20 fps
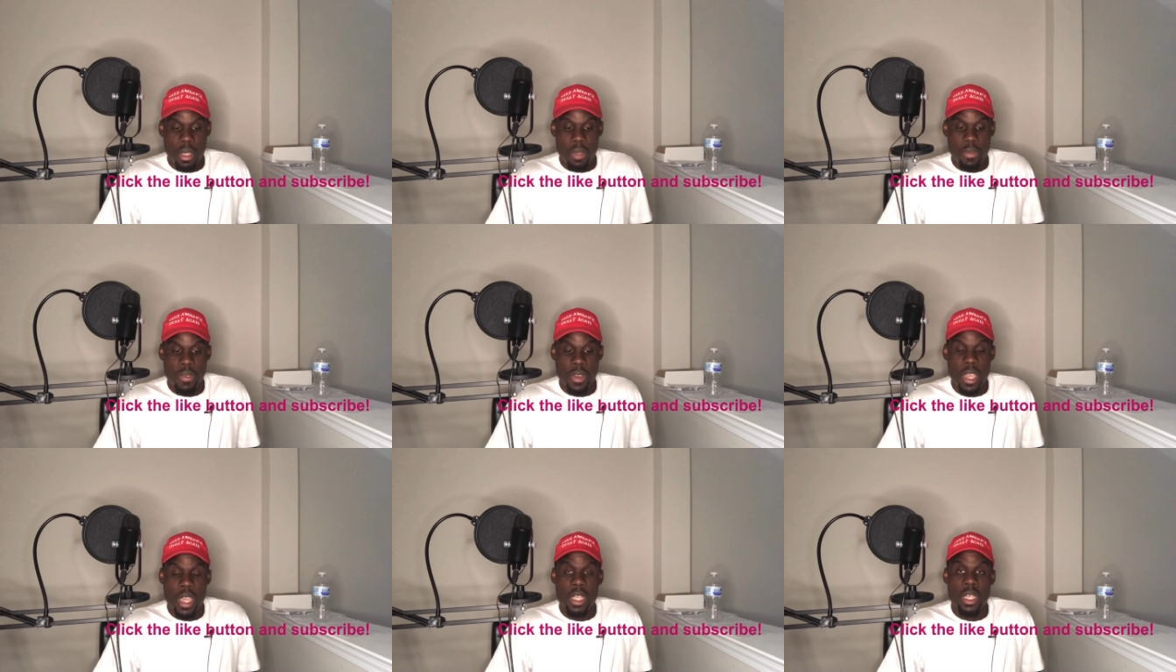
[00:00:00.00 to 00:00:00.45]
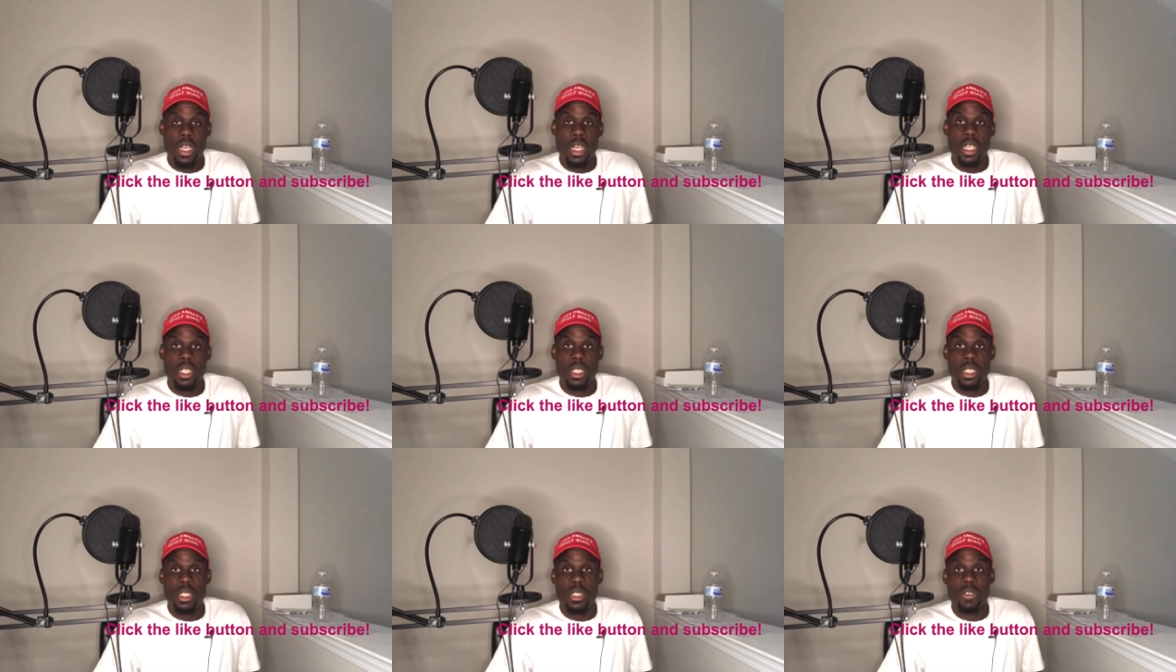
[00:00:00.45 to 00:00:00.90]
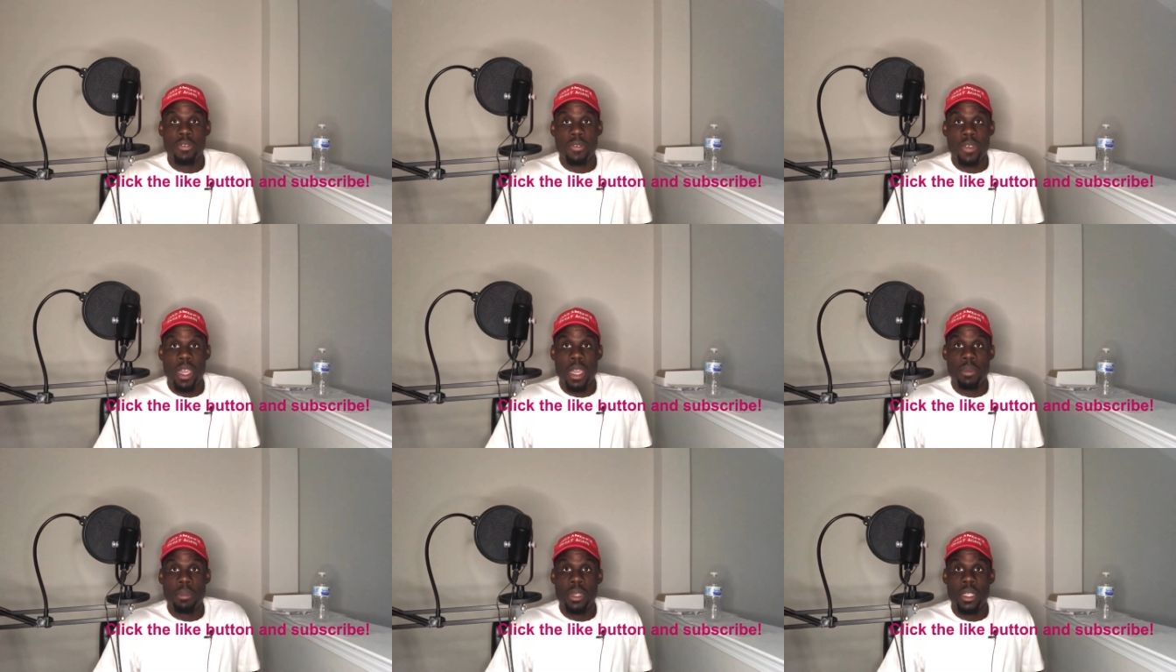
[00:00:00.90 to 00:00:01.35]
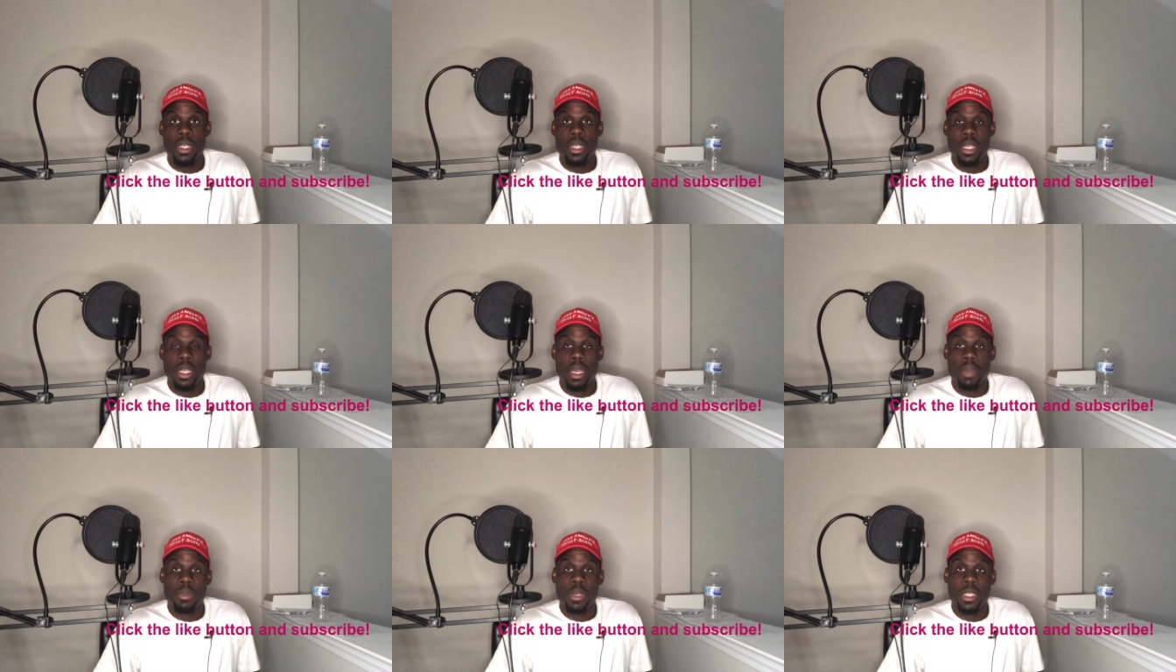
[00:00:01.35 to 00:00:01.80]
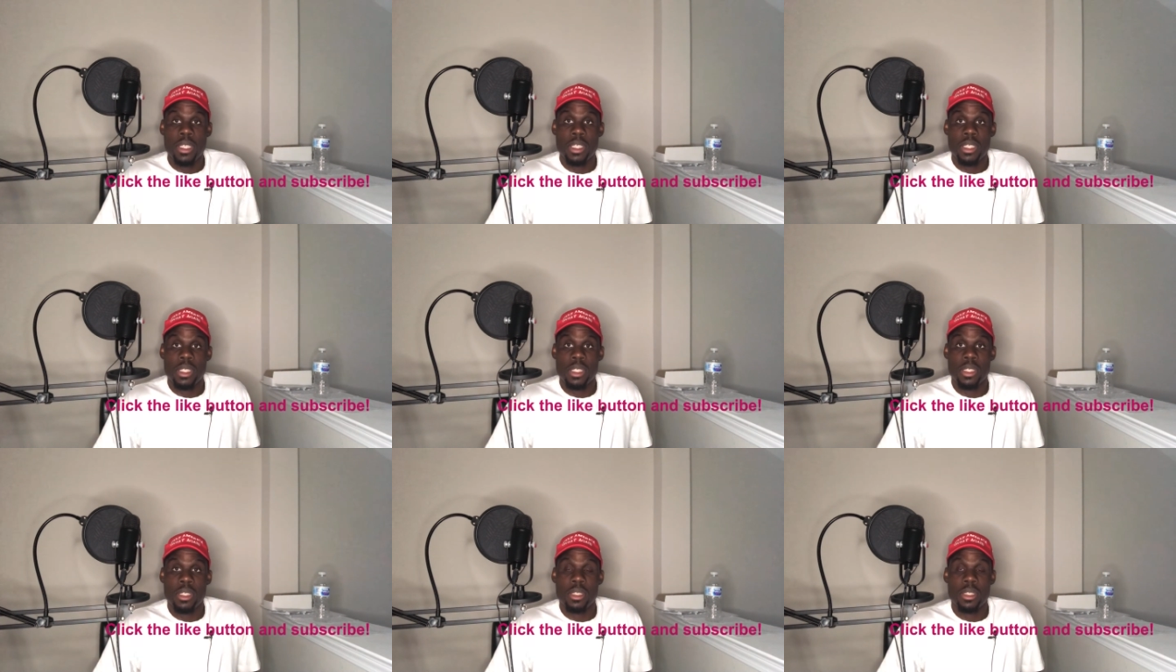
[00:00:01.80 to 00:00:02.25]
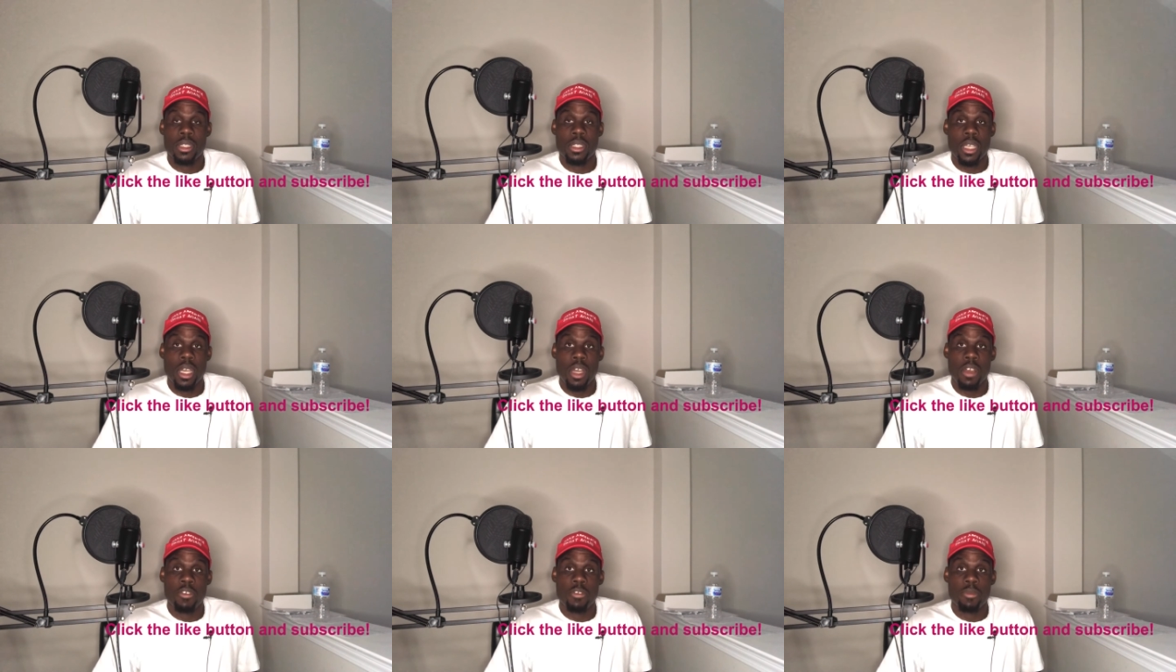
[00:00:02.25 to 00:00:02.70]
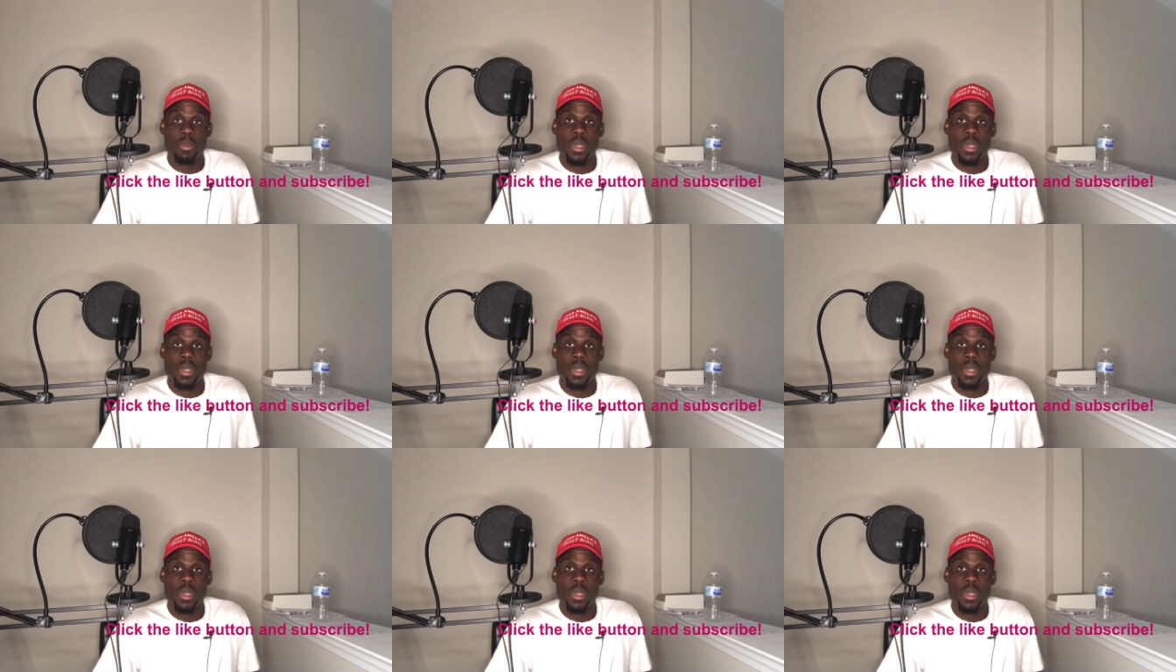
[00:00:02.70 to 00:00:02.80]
Hutchins family, I mean, this is tough,